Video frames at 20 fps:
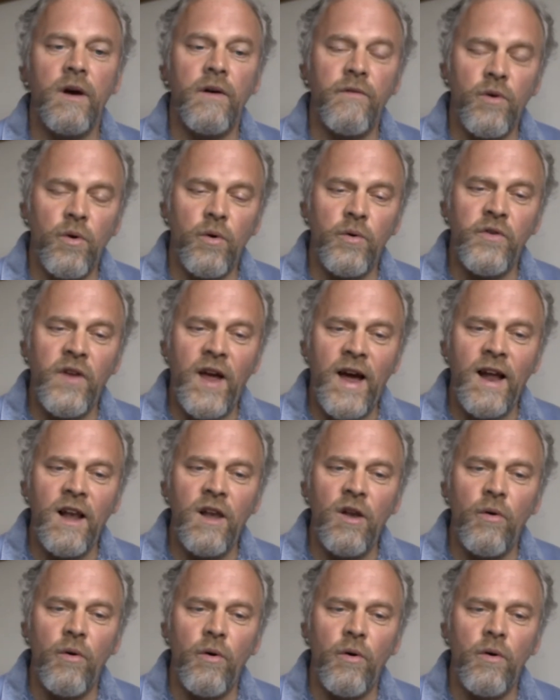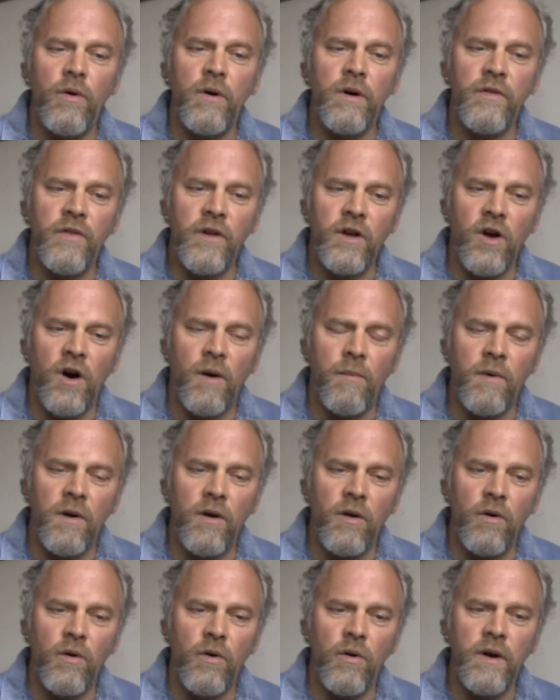Of course, our law, the
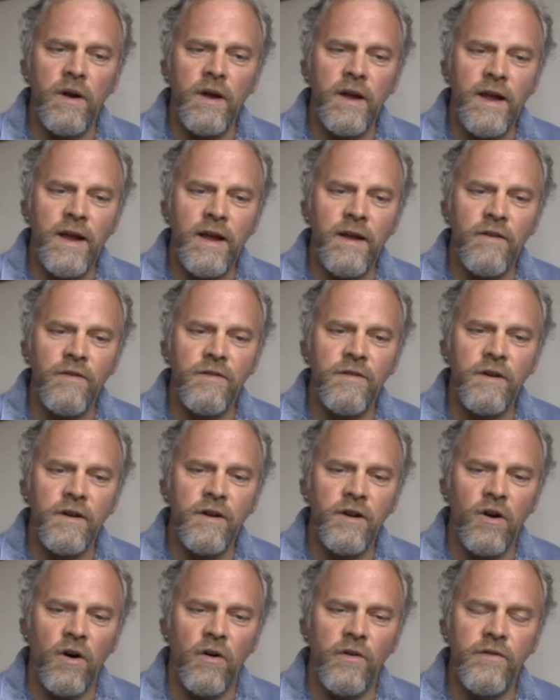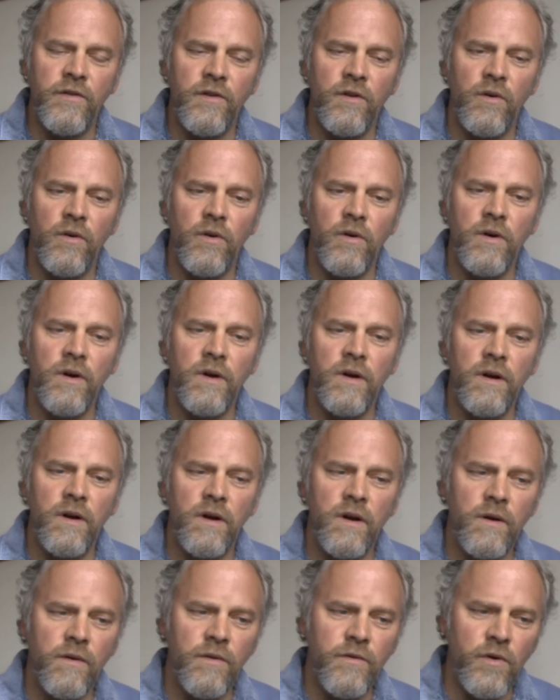common law, is God's law
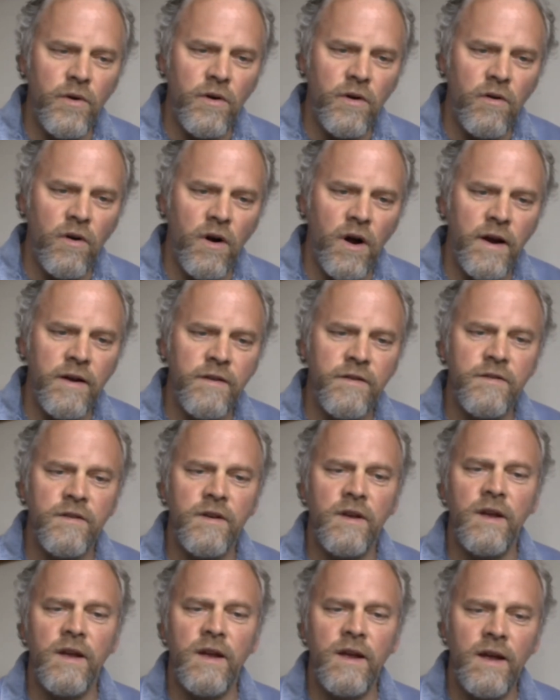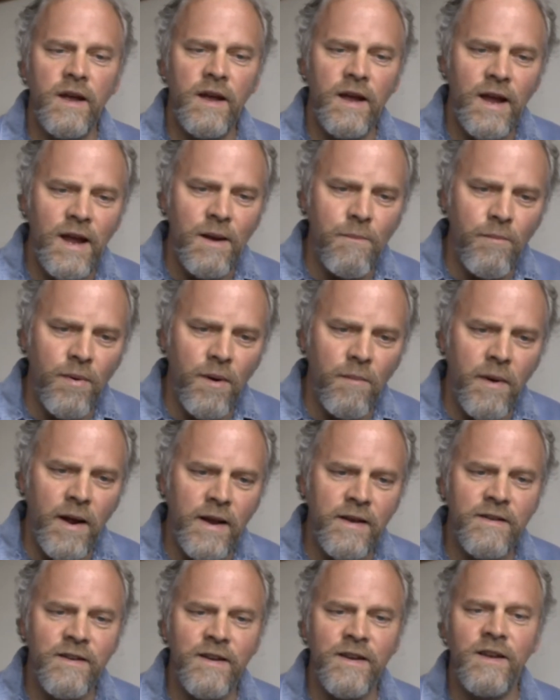through Christ,
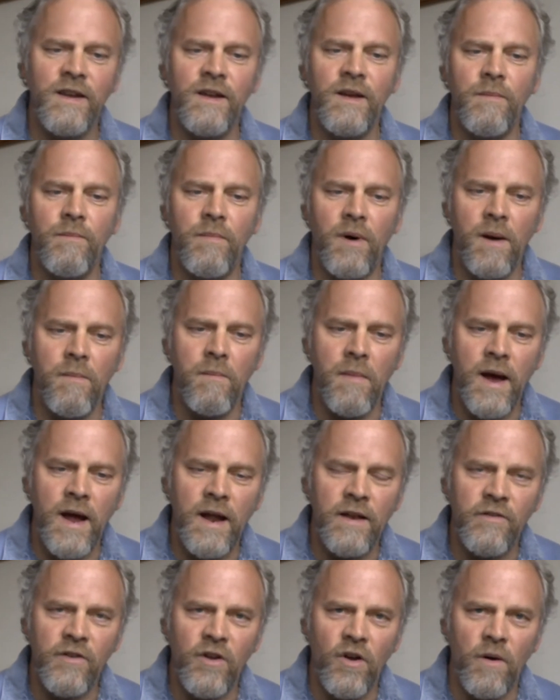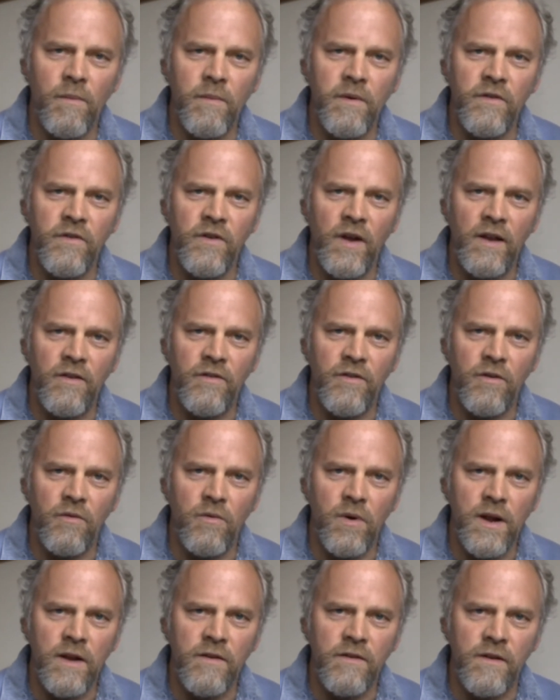implemented by man's common sense and
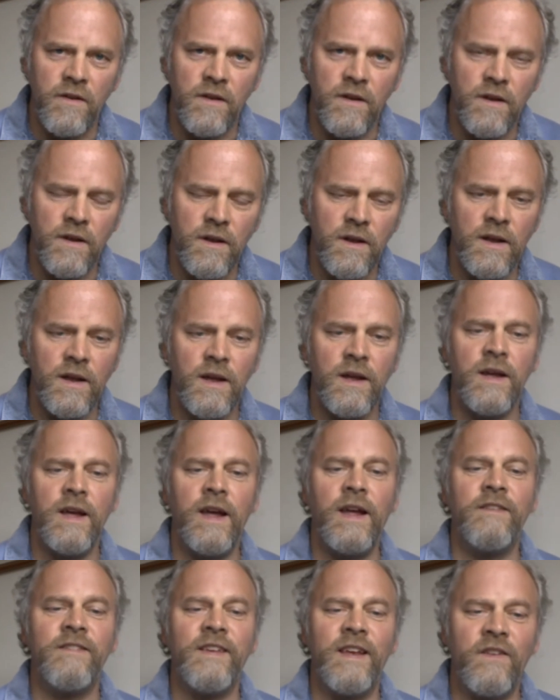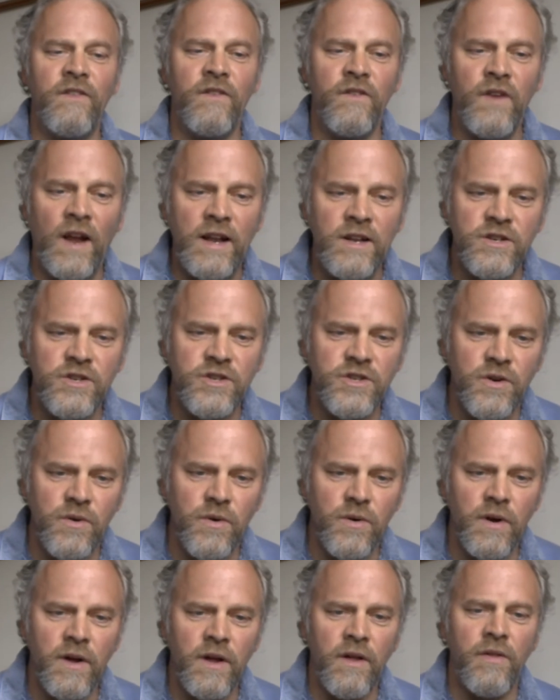reason. It's
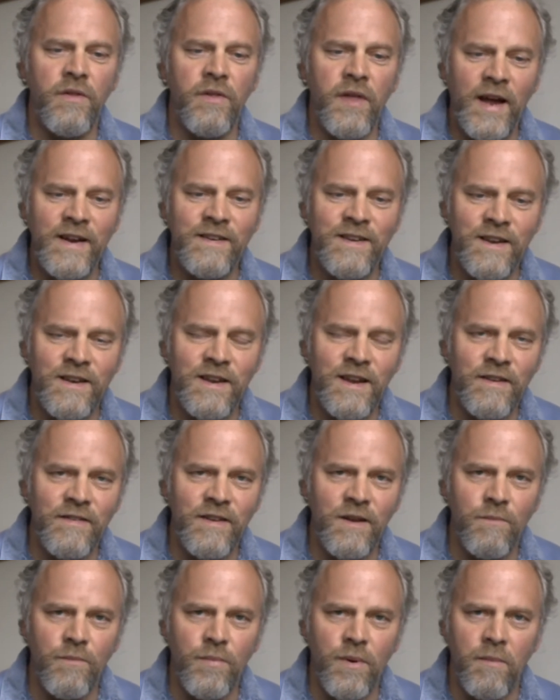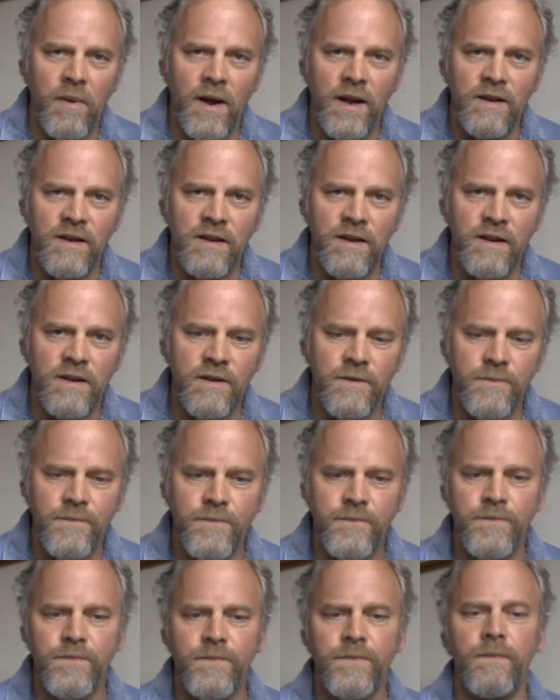essential that it is implemented
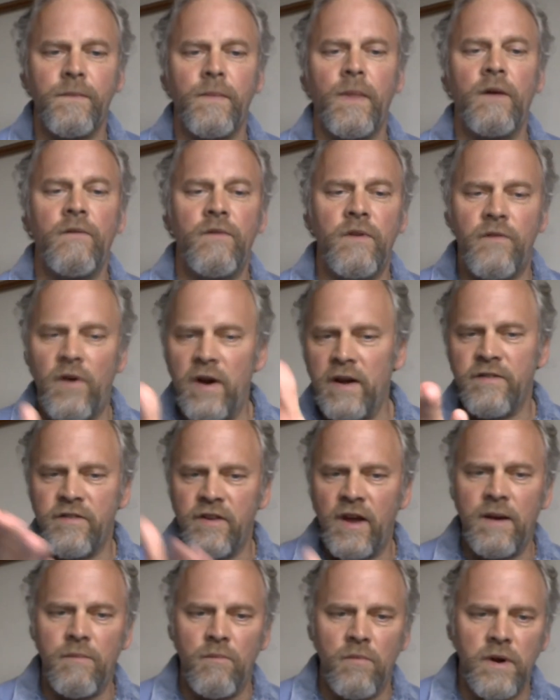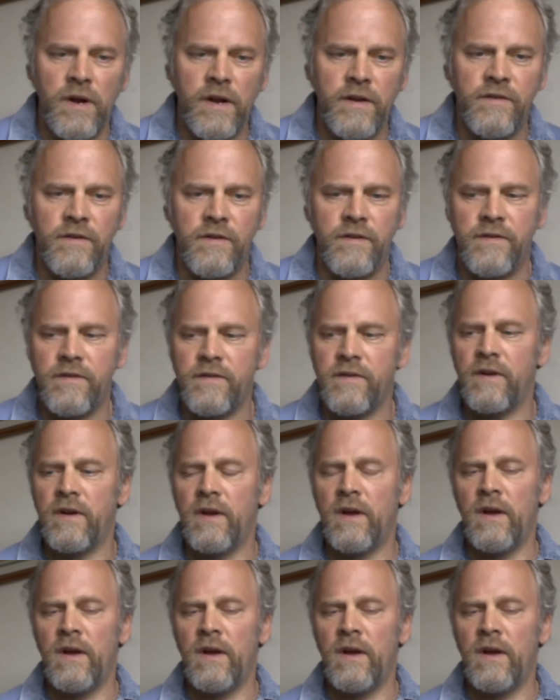for the very same reasons.